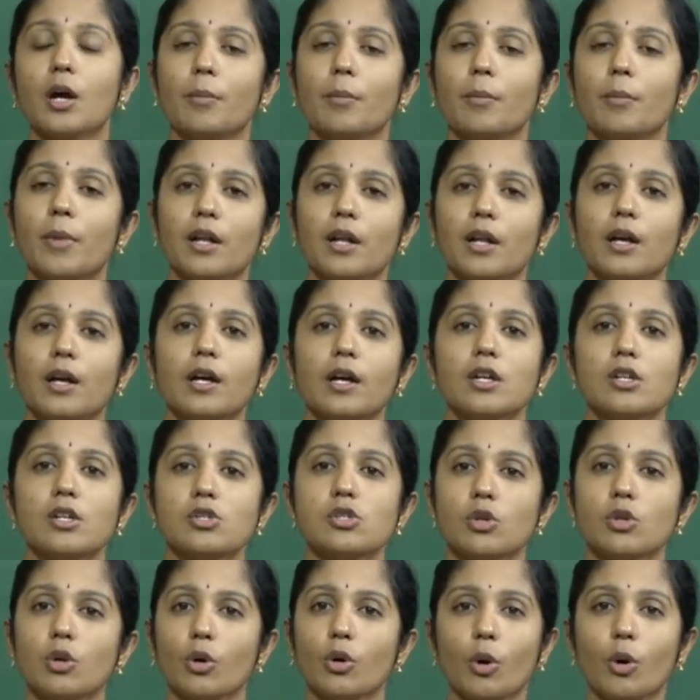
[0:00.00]
But
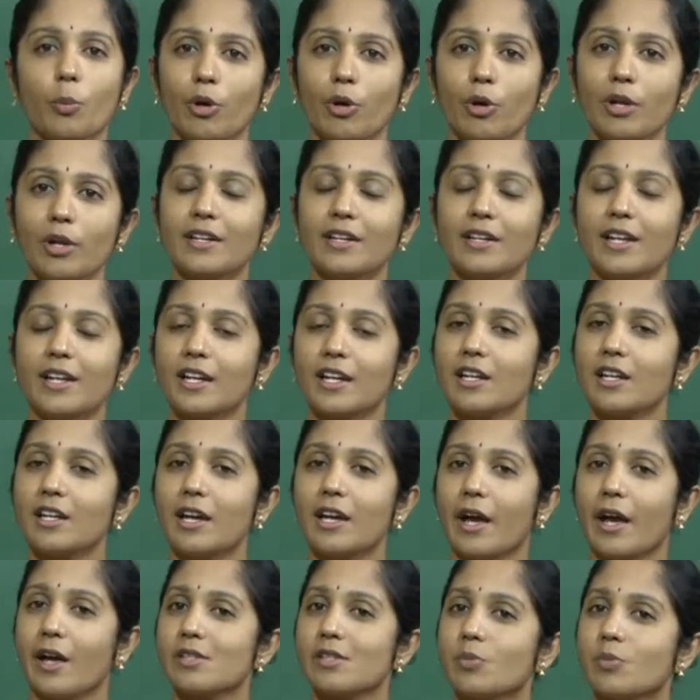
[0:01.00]
so polling technique,
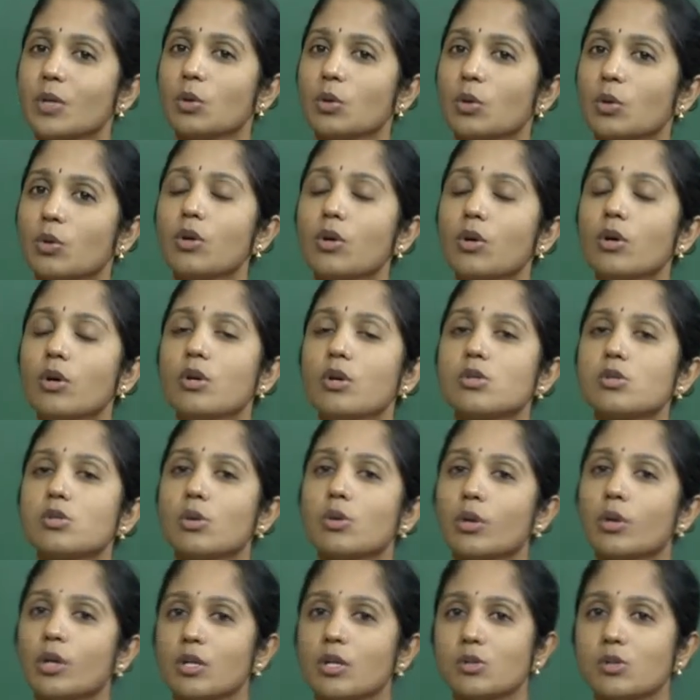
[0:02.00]
as we know,
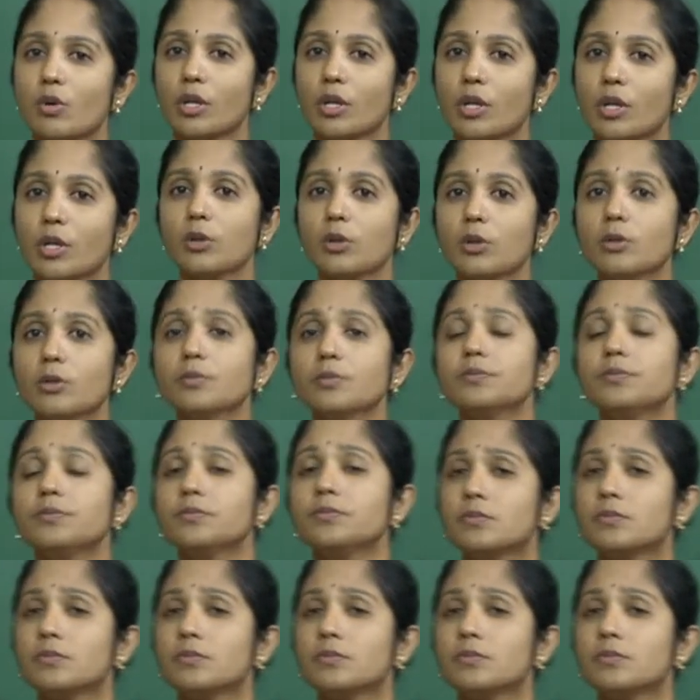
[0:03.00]
so it is going to,